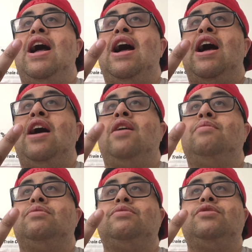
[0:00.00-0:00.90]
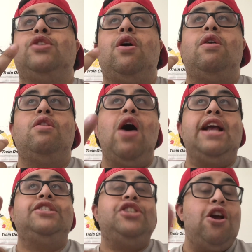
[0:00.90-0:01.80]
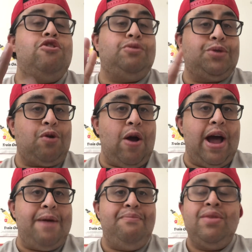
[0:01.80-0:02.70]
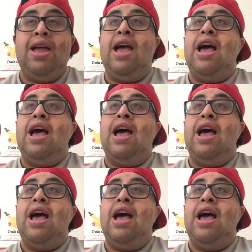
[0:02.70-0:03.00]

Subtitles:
So like, share, and subscribe.